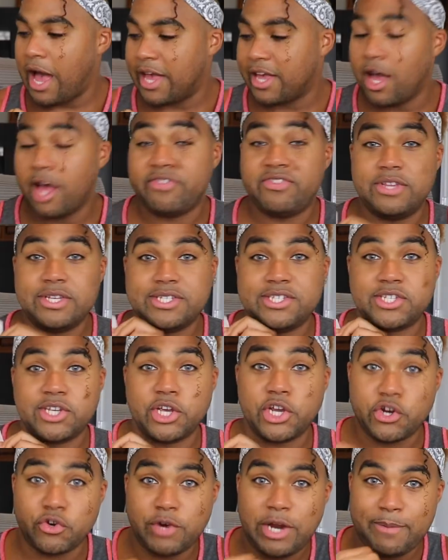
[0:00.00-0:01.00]
I got this
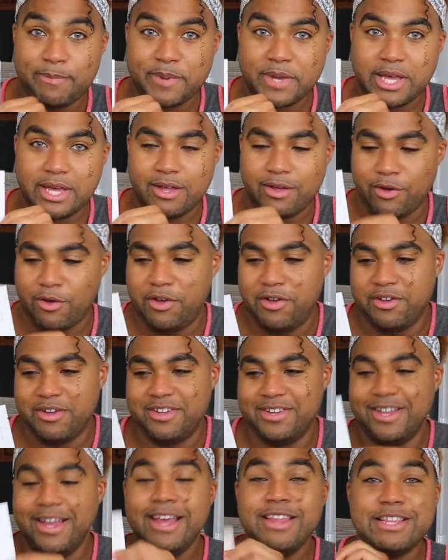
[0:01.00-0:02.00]
grape,
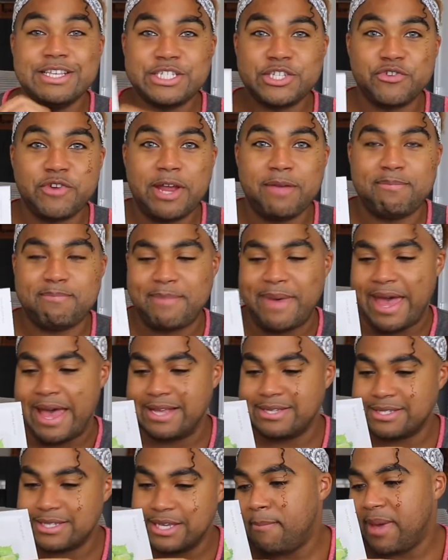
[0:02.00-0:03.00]
this grape
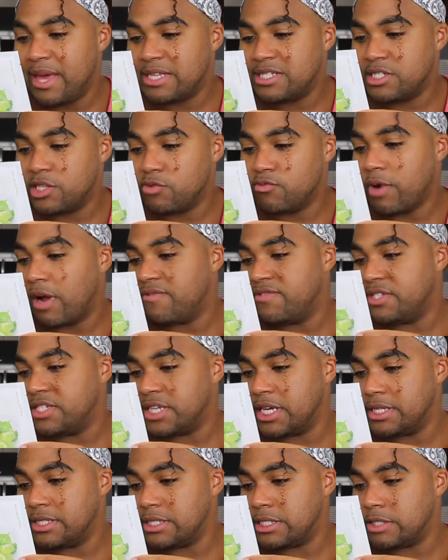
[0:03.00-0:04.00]
mask, makes the rough
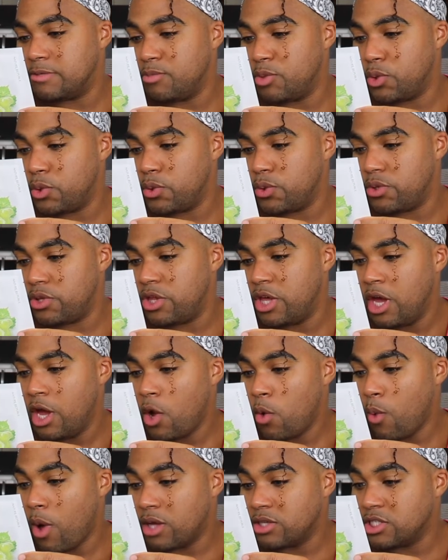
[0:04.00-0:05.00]
skin smooth
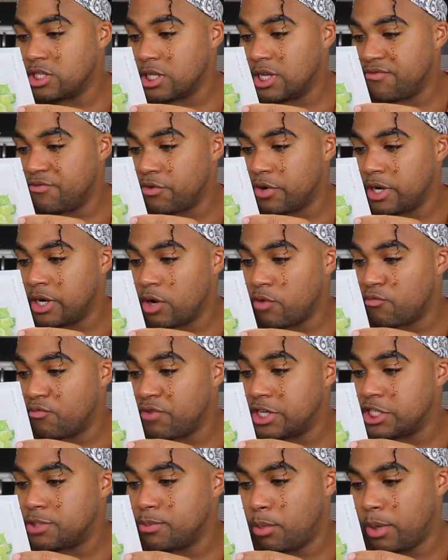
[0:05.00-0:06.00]
while delivering
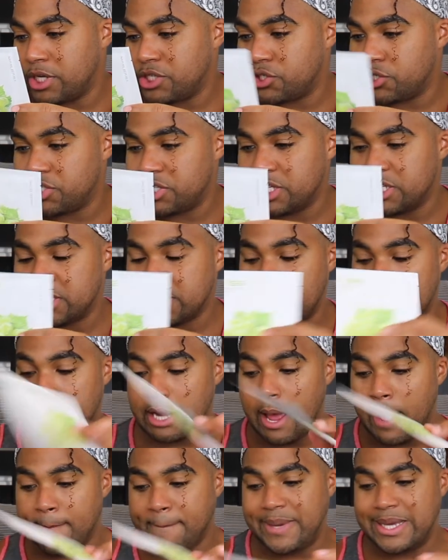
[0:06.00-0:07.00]
rich moisture to the
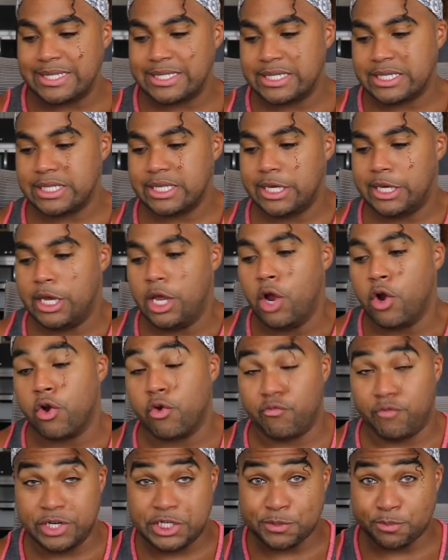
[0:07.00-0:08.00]
skin. Basically,
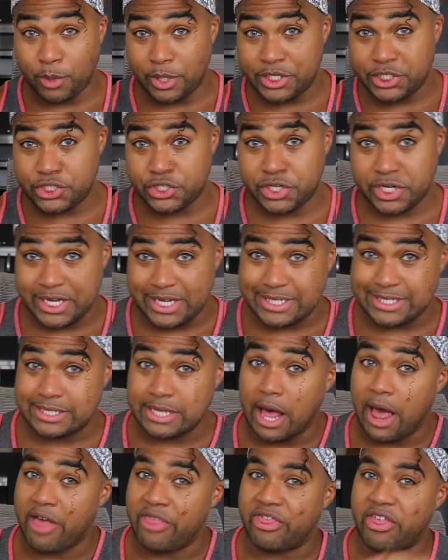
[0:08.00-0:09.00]
rich moisture
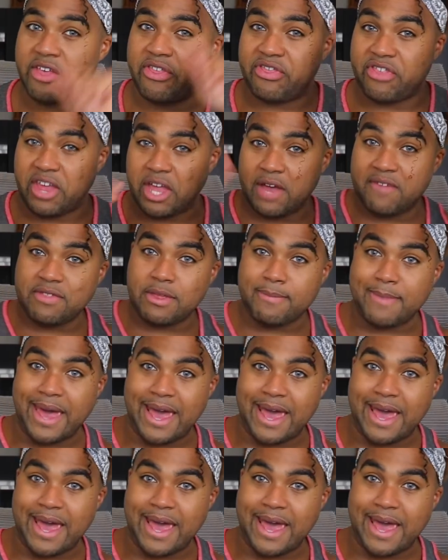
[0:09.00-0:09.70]
is the thing of the